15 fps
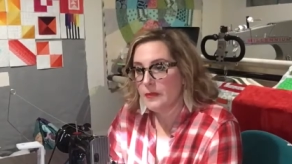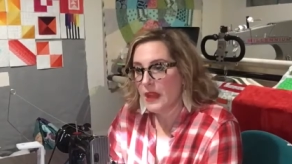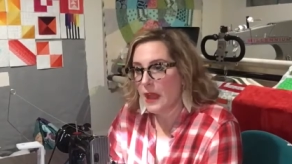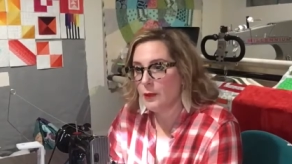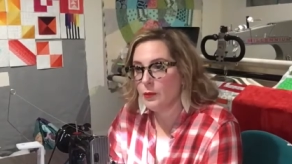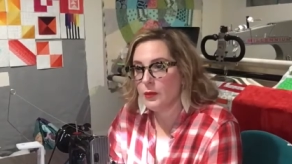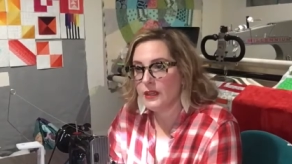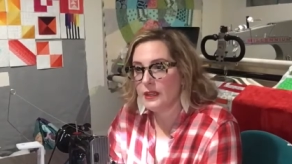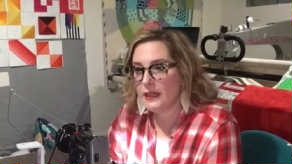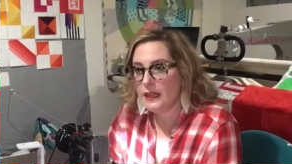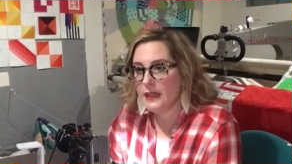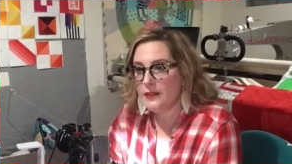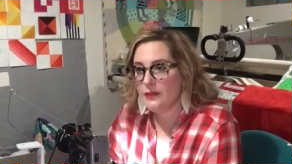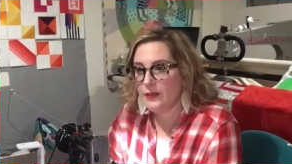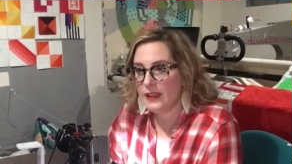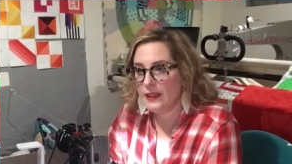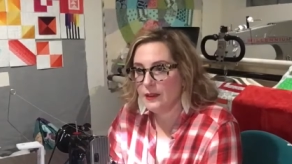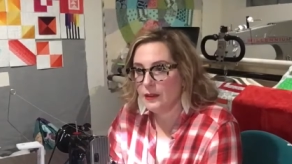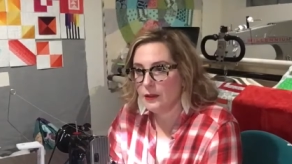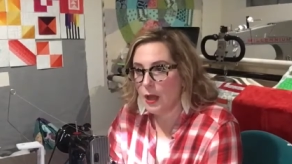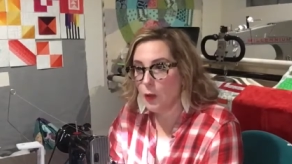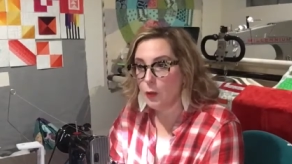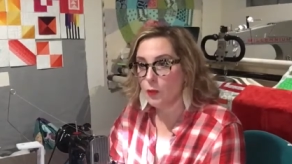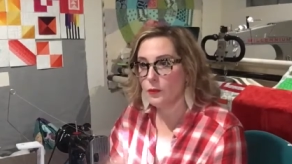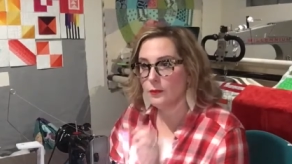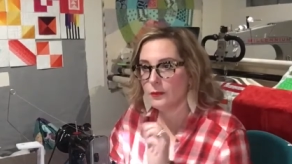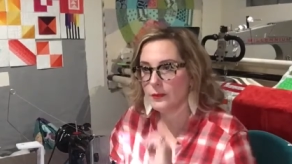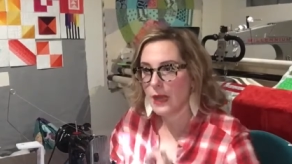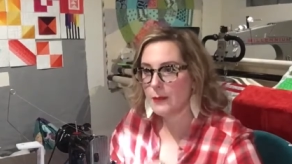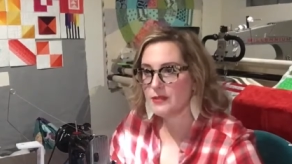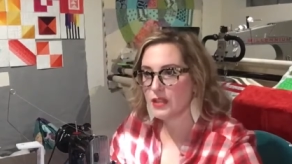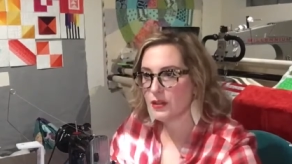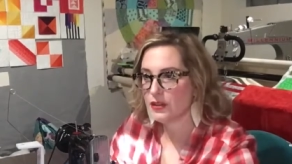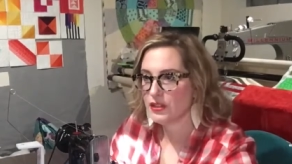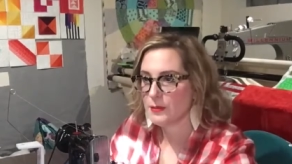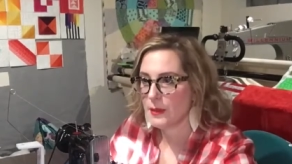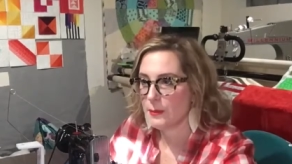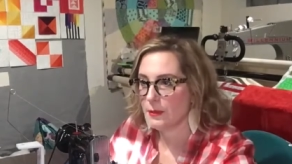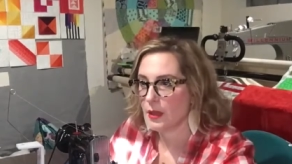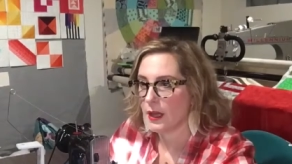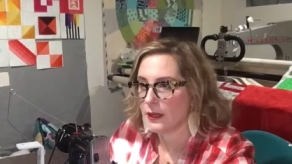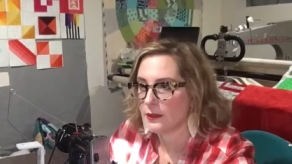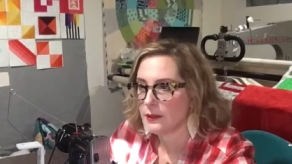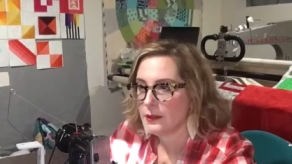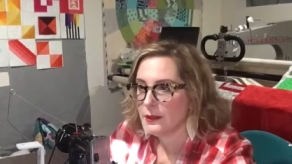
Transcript: I really feel, oh, I'm sorry, there's people on.